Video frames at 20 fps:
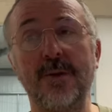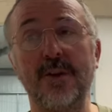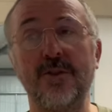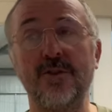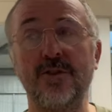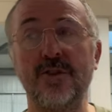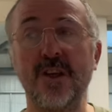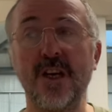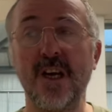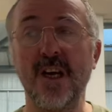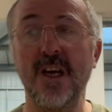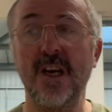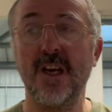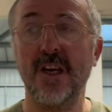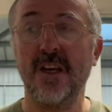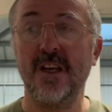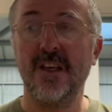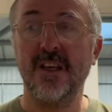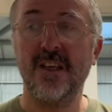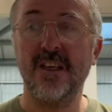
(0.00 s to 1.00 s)
because
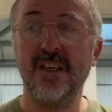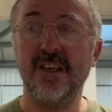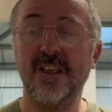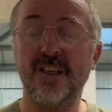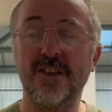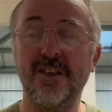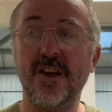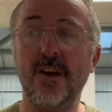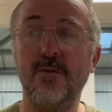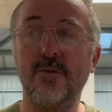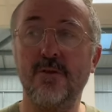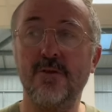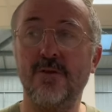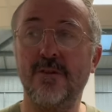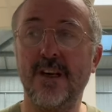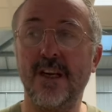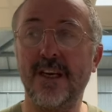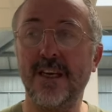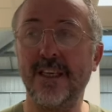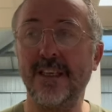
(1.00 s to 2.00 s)
it's no good
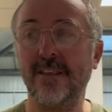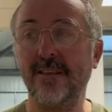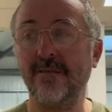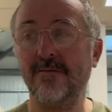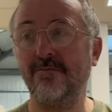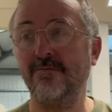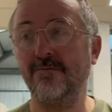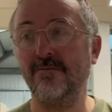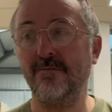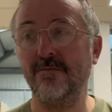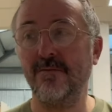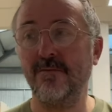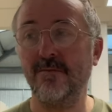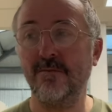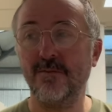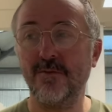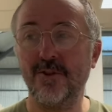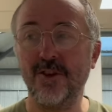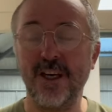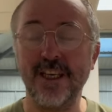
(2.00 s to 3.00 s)
like
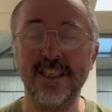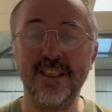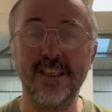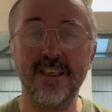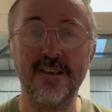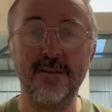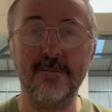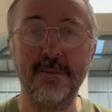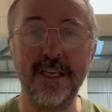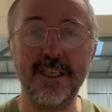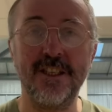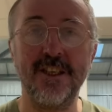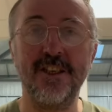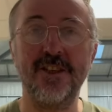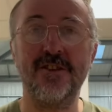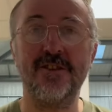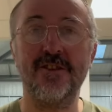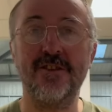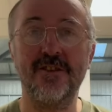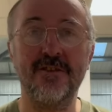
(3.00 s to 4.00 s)
trying to
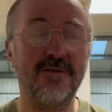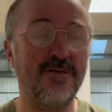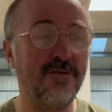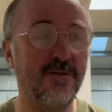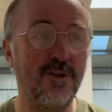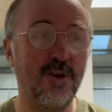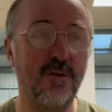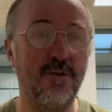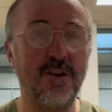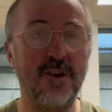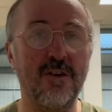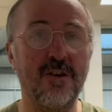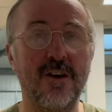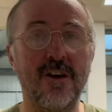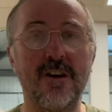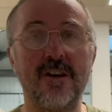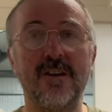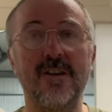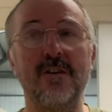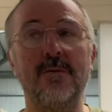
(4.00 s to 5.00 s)
message Love Your
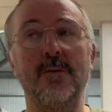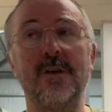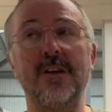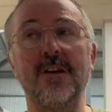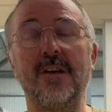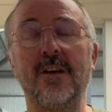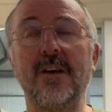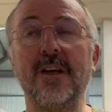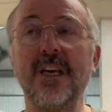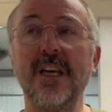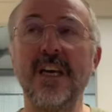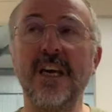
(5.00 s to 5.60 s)
Garden or whatnot.